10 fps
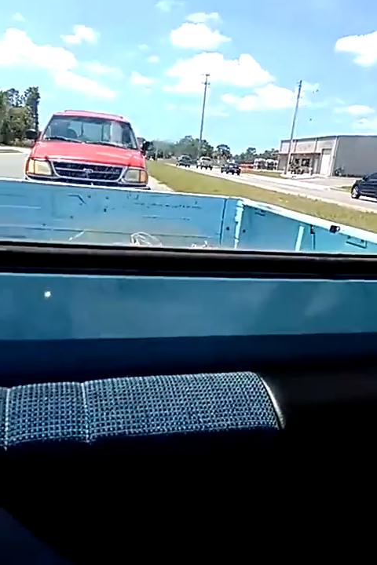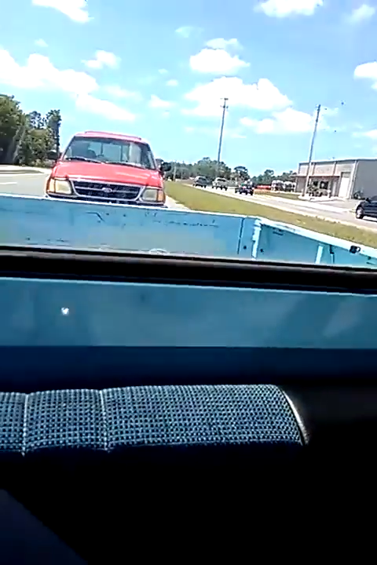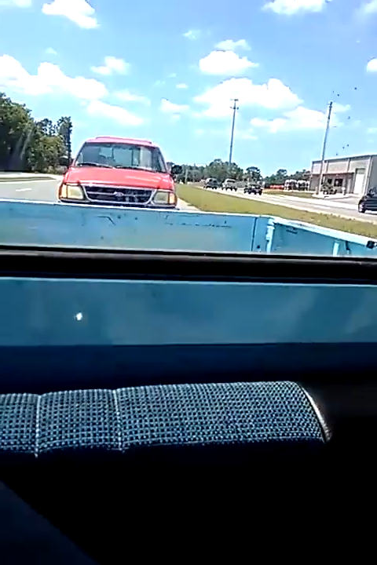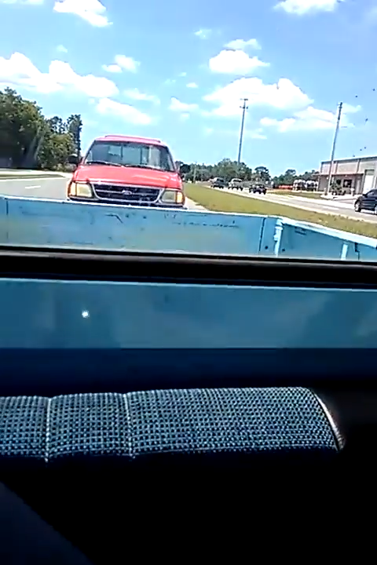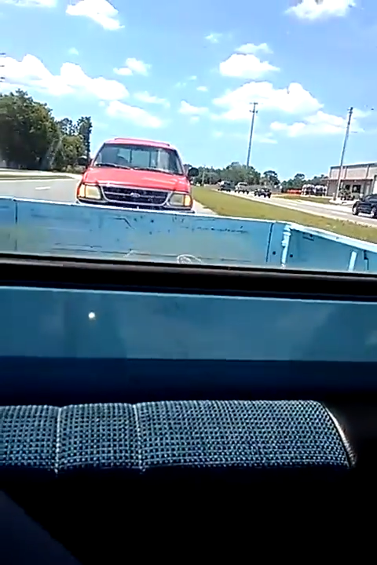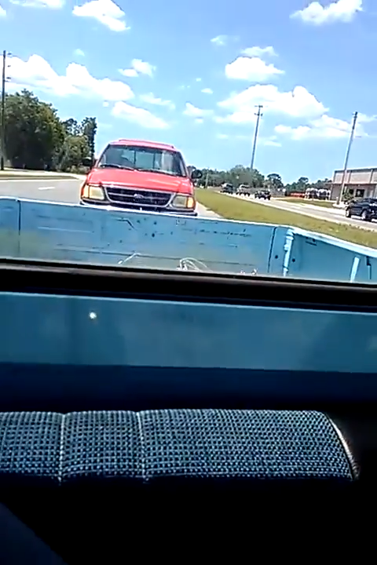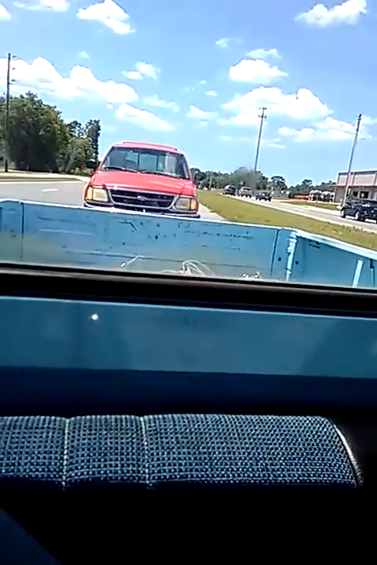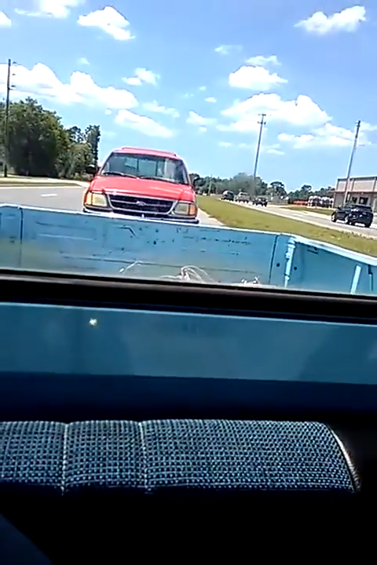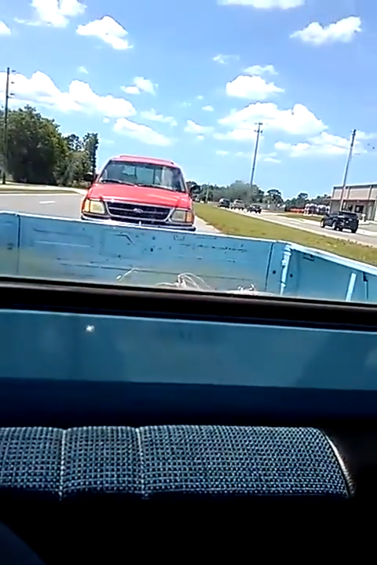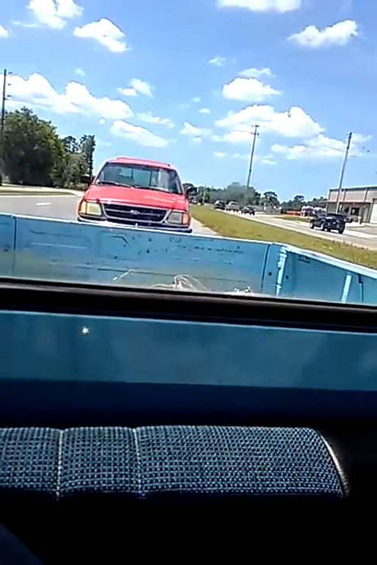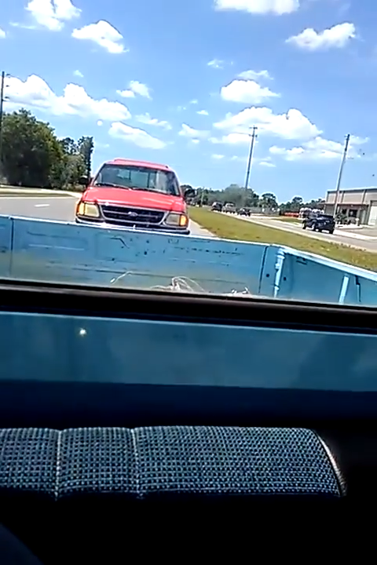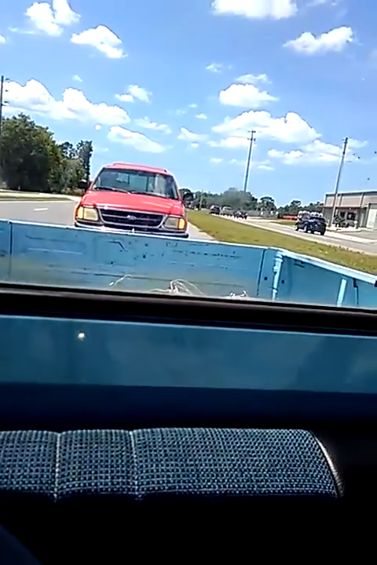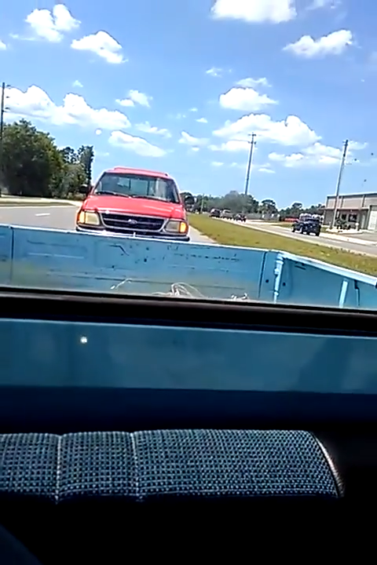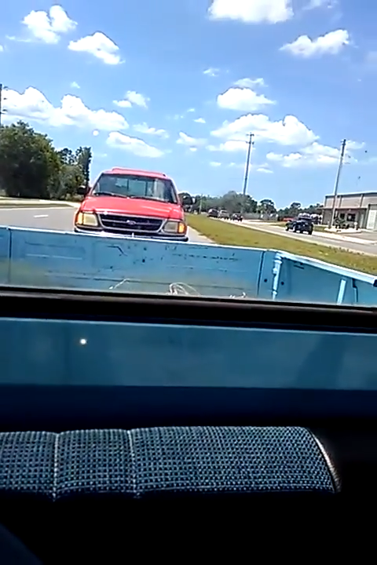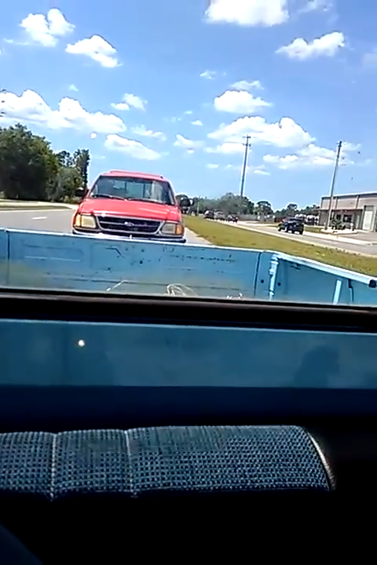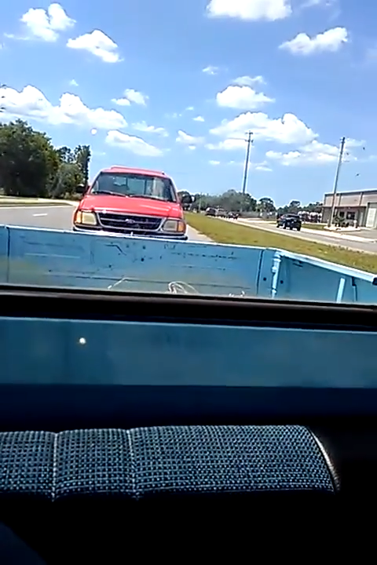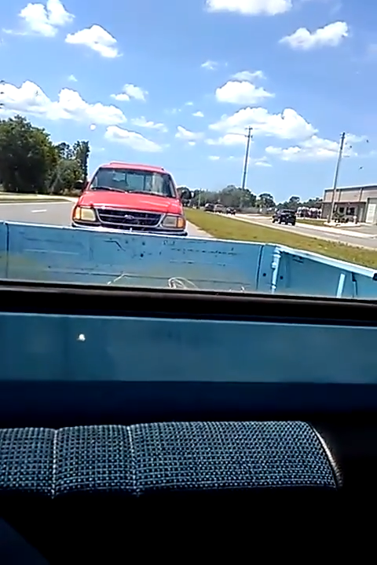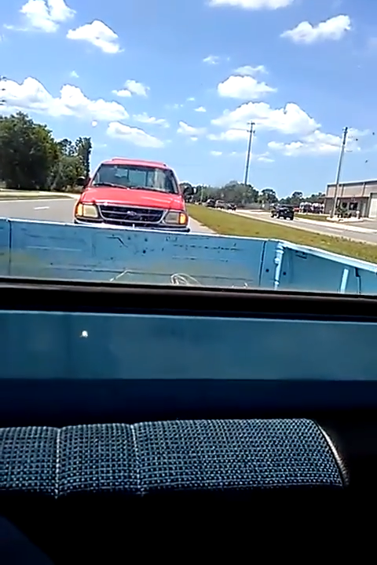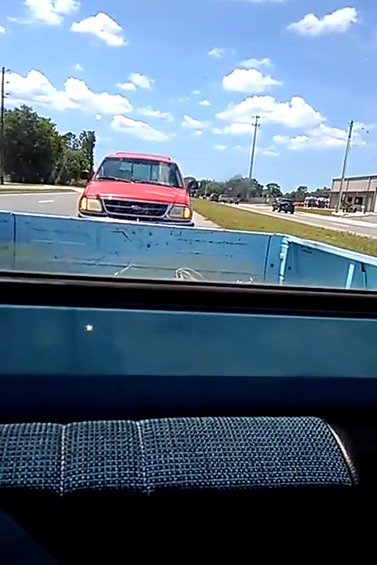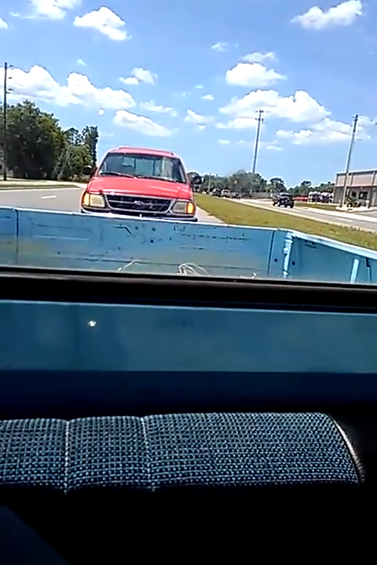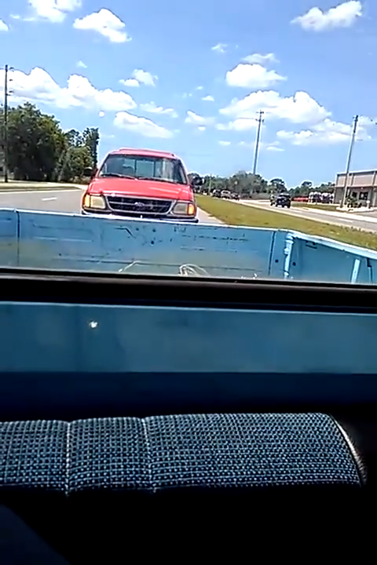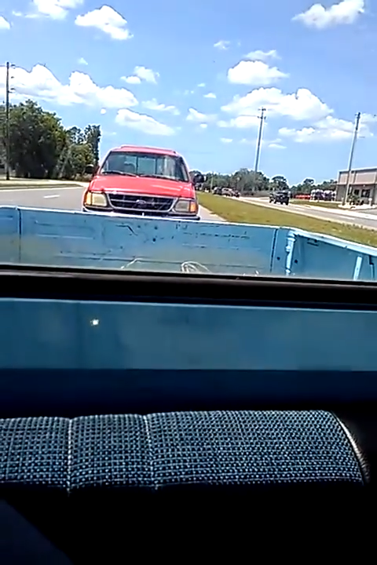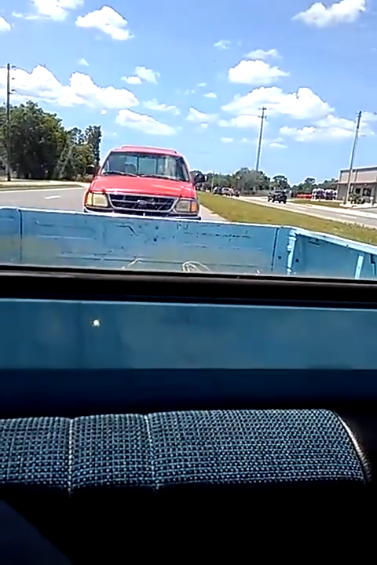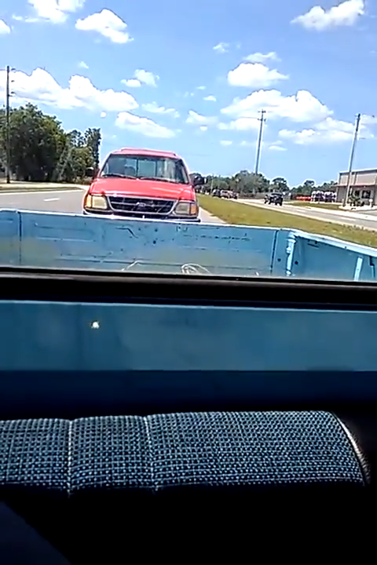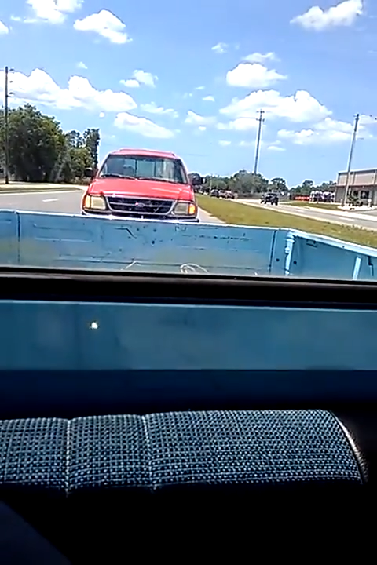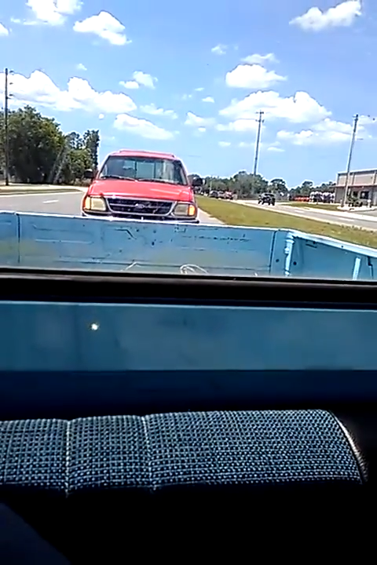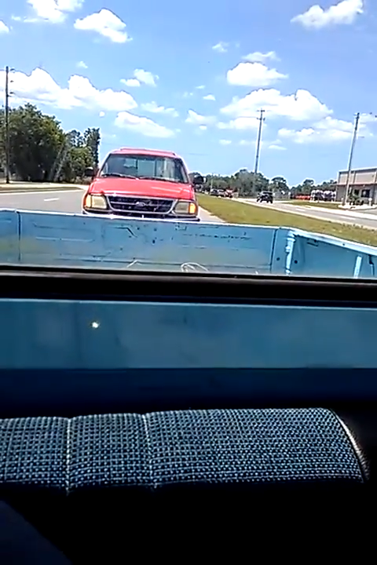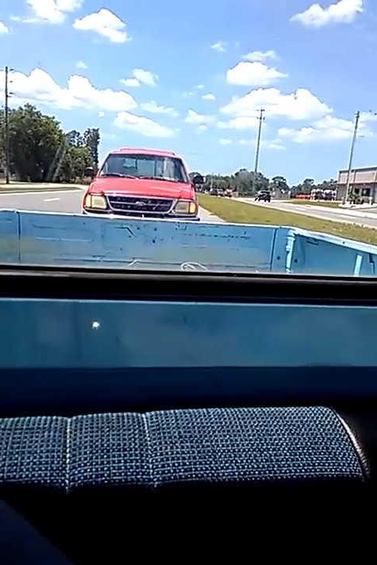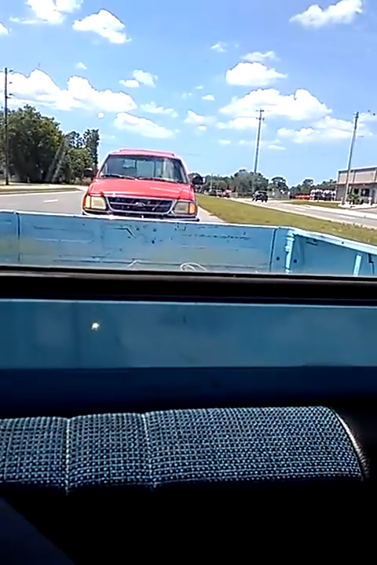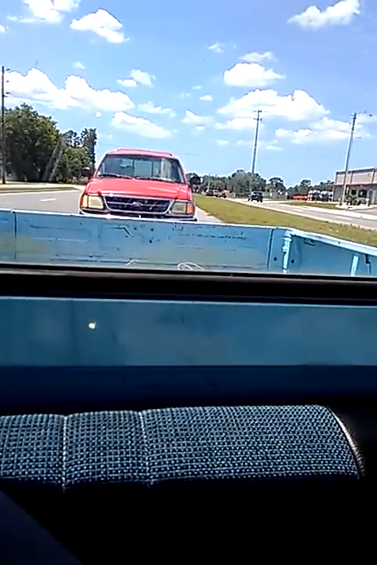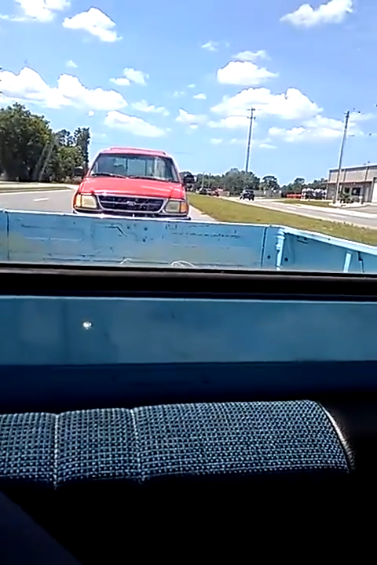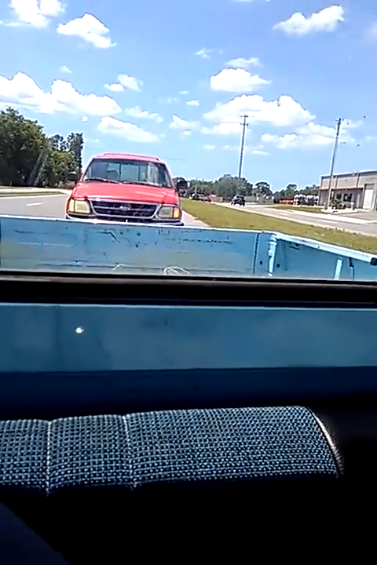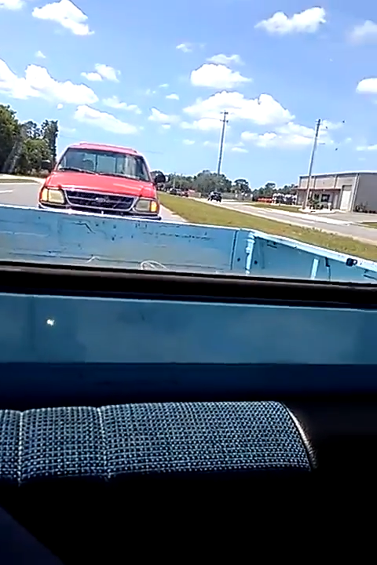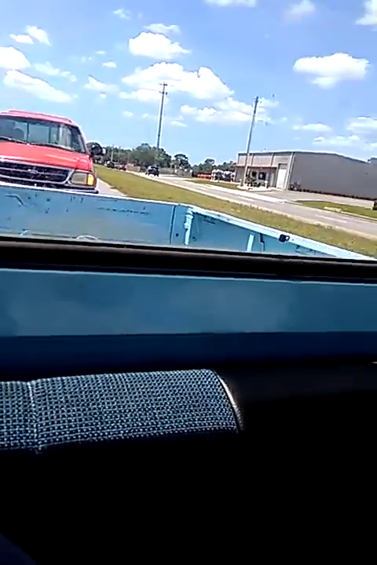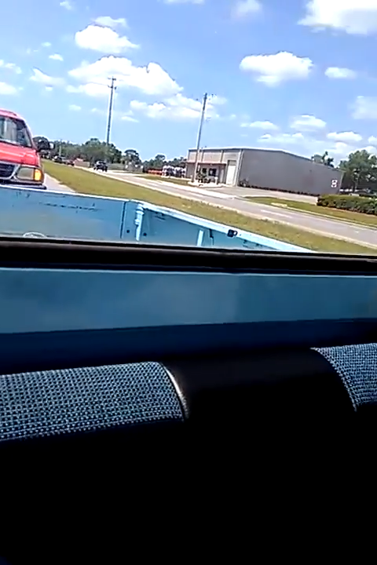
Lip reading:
Nobody's mouth can be seen.